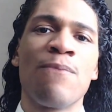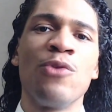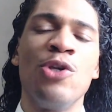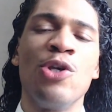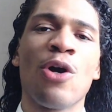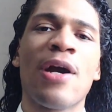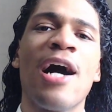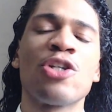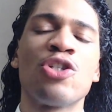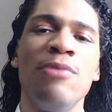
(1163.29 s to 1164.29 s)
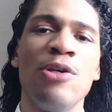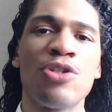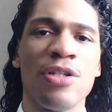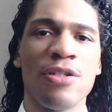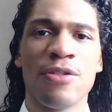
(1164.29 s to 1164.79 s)
your
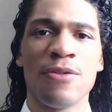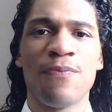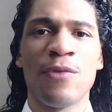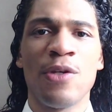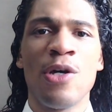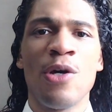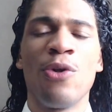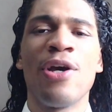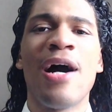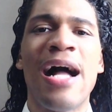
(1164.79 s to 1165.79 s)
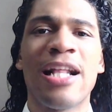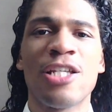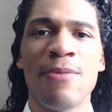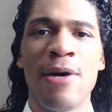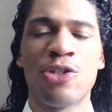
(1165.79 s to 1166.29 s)
contributions, when you're honest
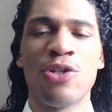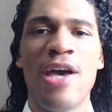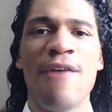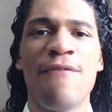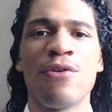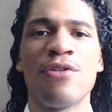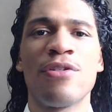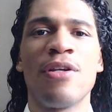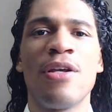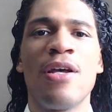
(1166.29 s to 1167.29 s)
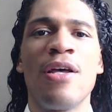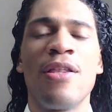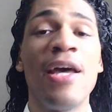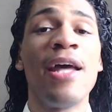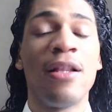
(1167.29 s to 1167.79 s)
about your efforts,
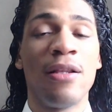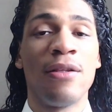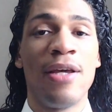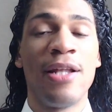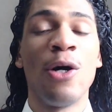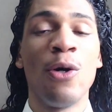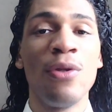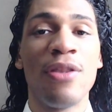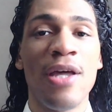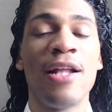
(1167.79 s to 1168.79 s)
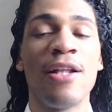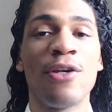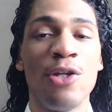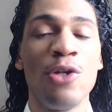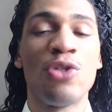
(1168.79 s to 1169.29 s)
then and only then
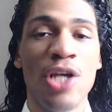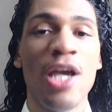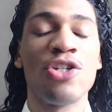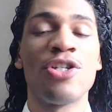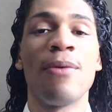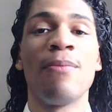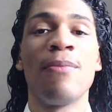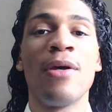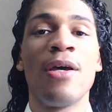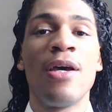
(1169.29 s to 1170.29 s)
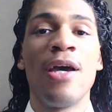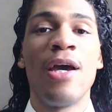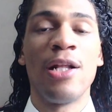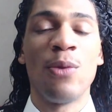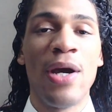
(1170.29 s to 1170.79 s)
can you change them
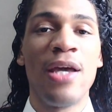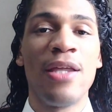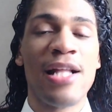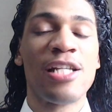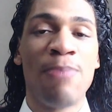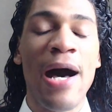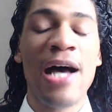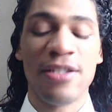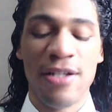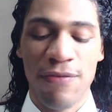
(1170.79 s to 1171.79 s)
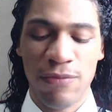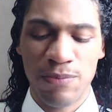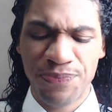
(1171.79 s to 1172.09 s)
in a way that is positive.